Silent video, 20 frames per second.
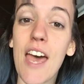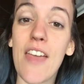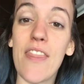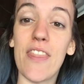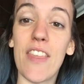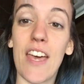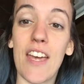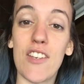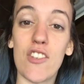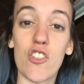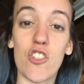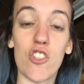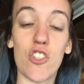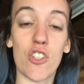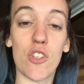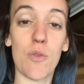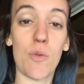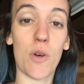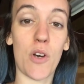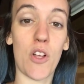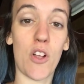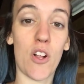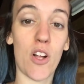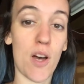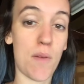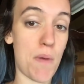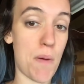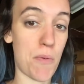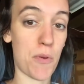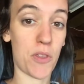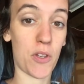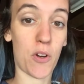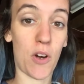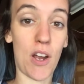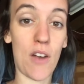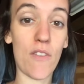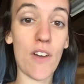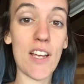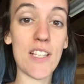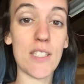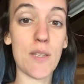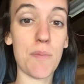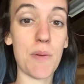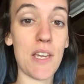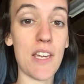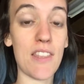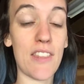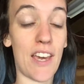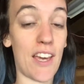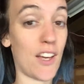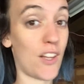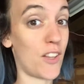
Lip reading: and then she will come up with a great recipe that